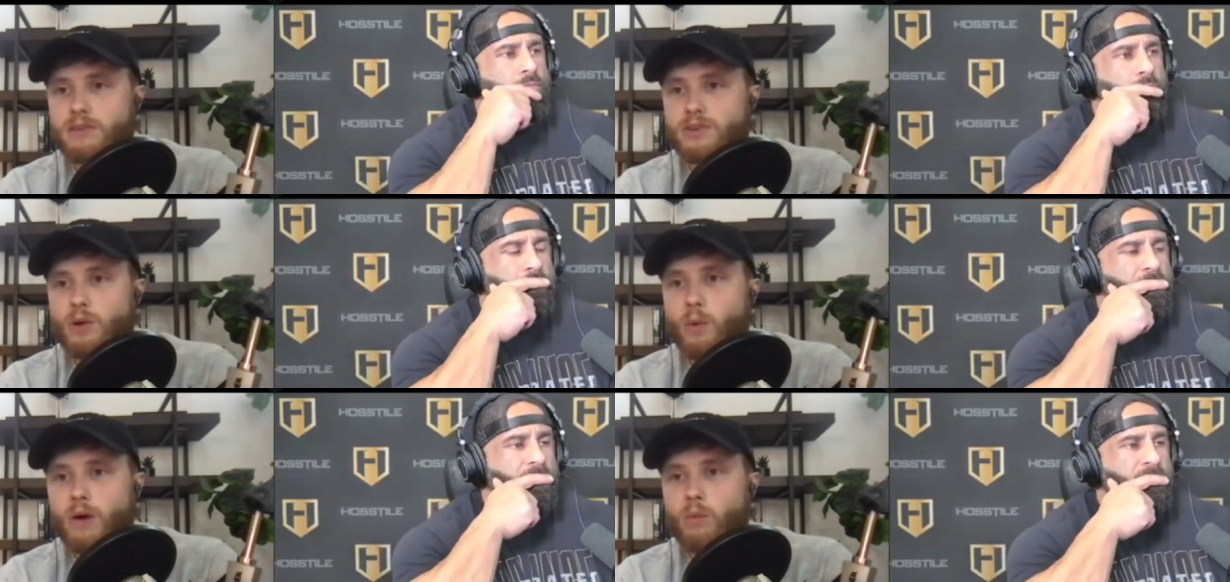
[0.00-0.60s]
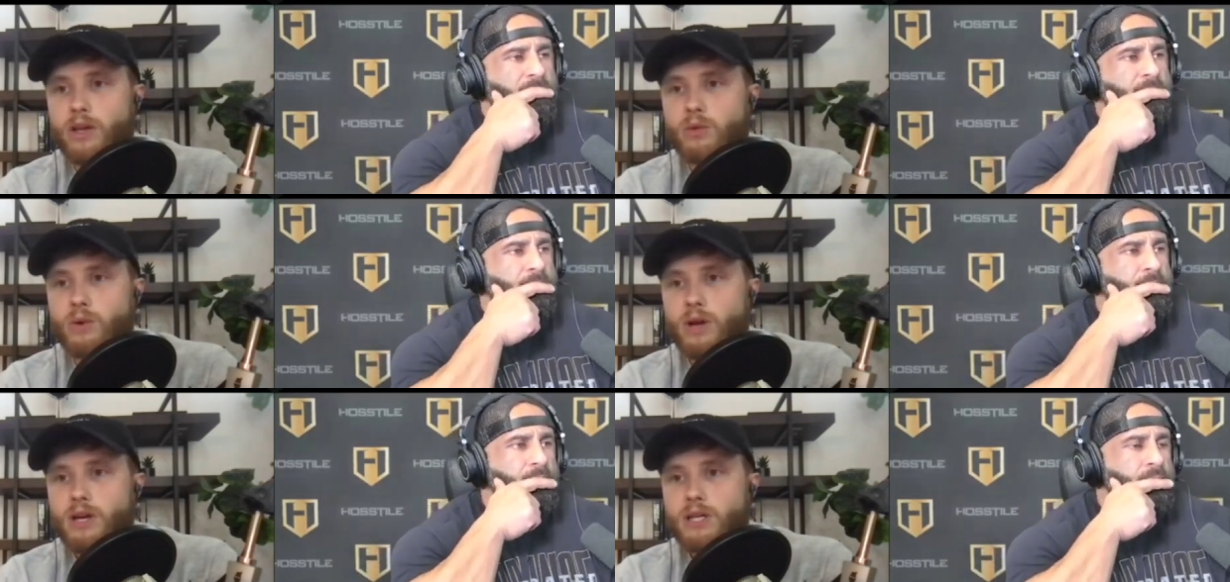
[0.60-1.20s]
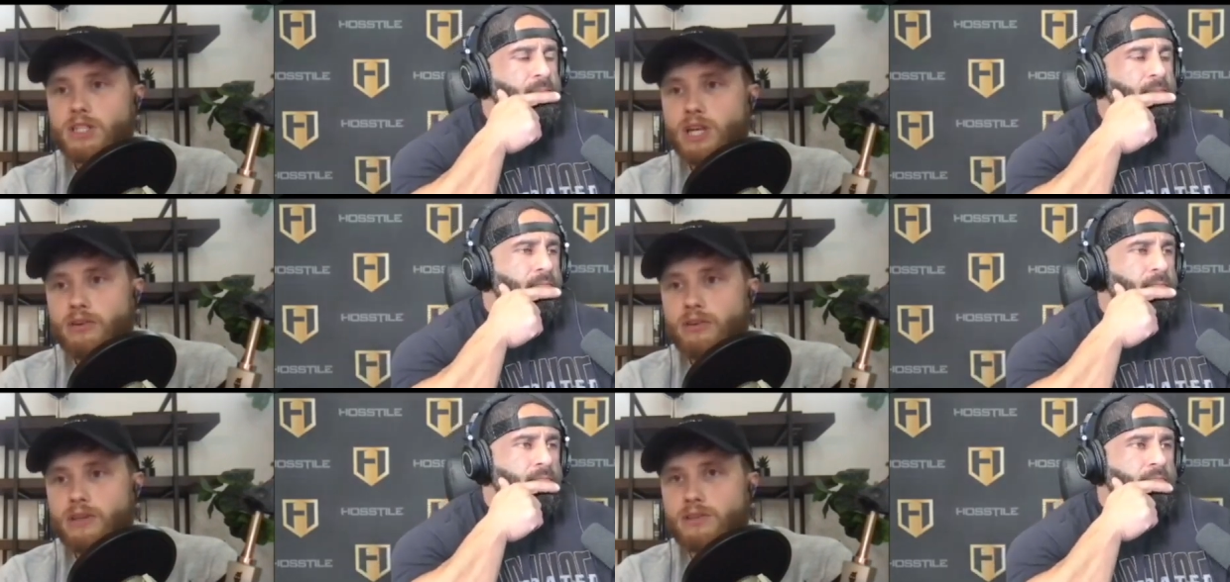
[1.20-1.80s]
Speaker 1: So what what you
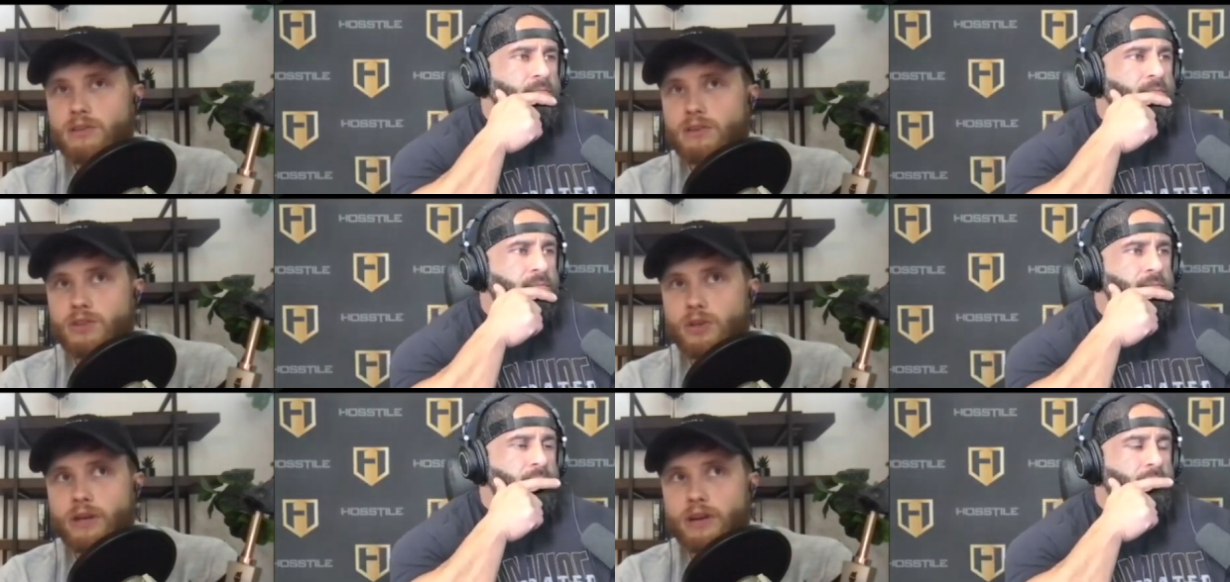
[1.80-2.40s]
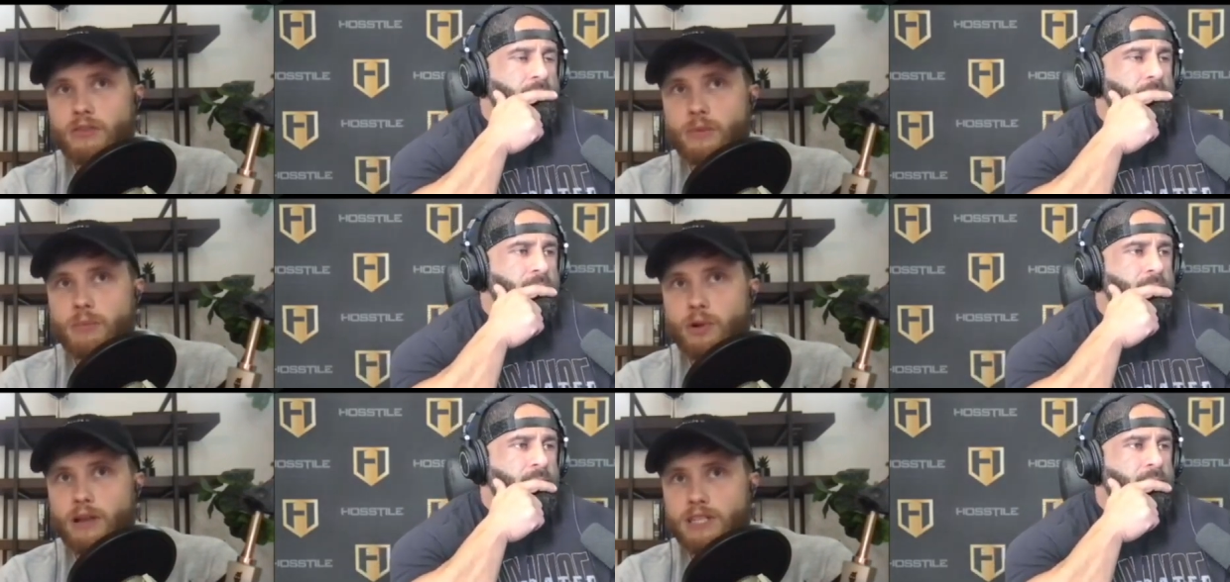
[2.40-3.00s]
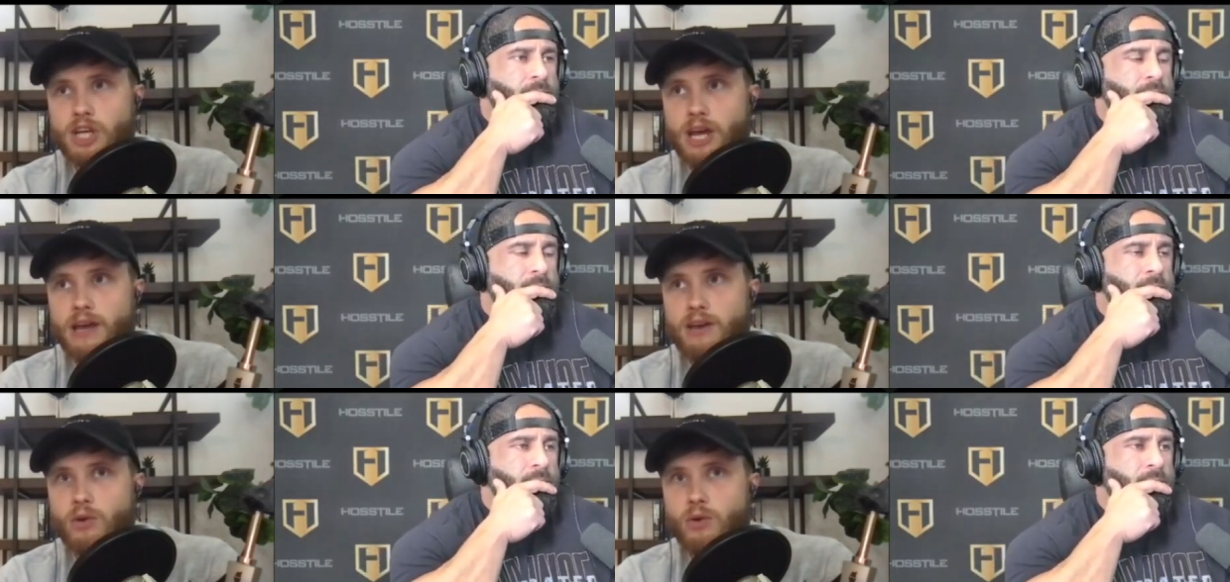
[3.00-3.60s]
generally so you'll hear of people like
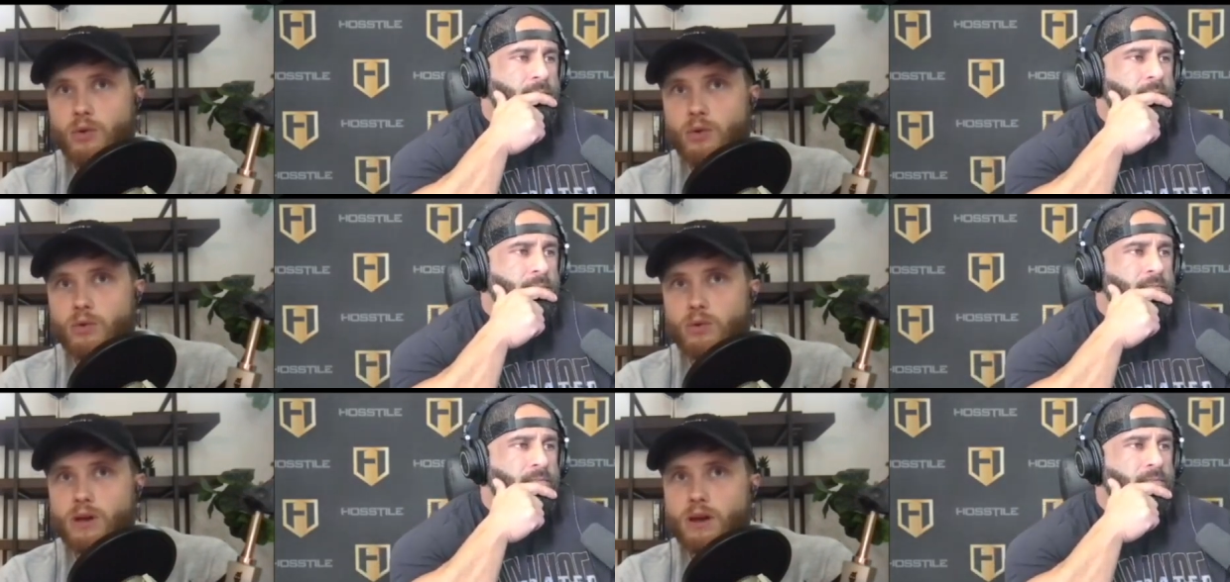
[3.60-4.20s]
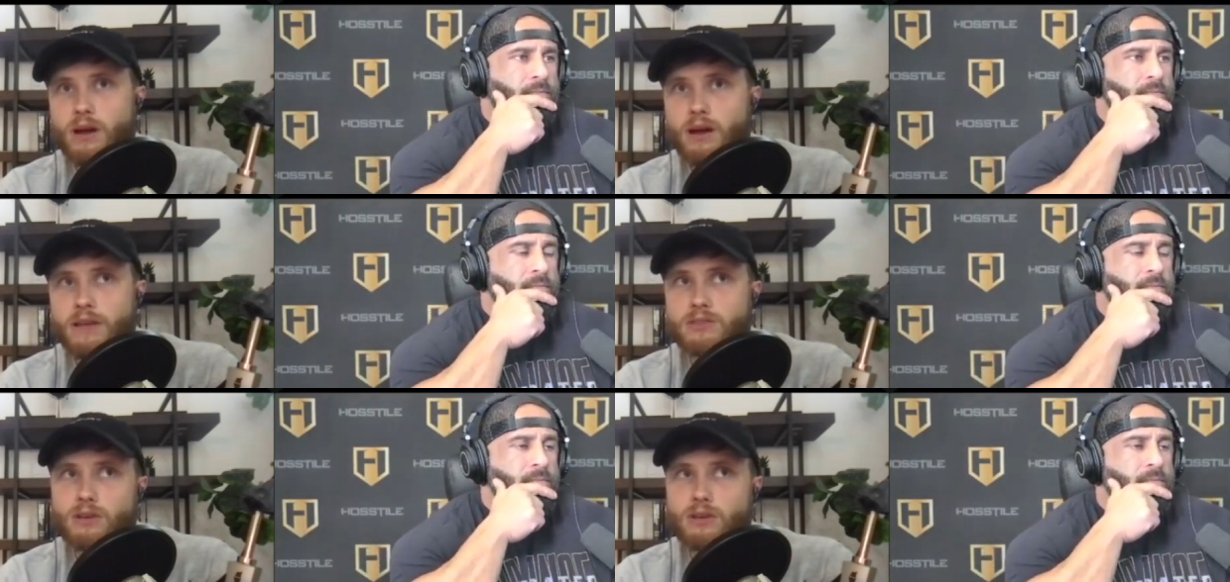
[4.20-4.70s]
Jay who is